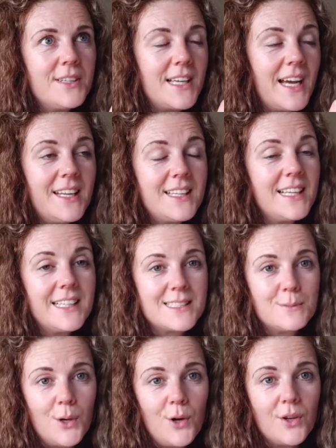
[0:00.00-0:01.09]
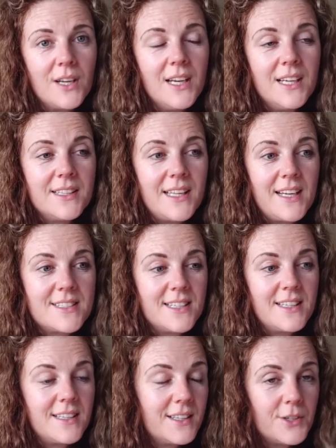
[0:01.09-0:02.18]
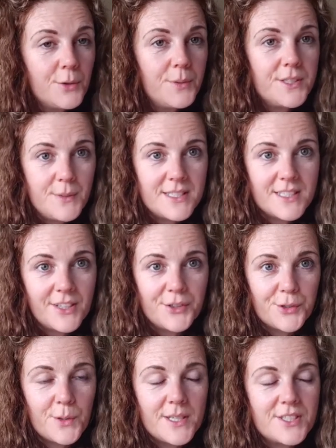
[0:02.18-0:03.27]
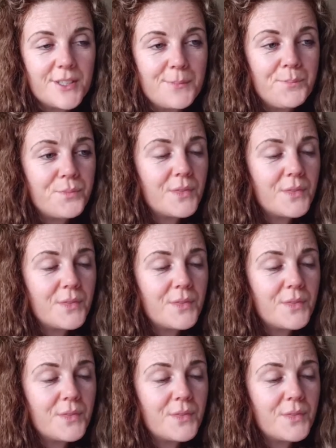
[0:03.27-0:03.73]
anything small that it could be, depending on your question.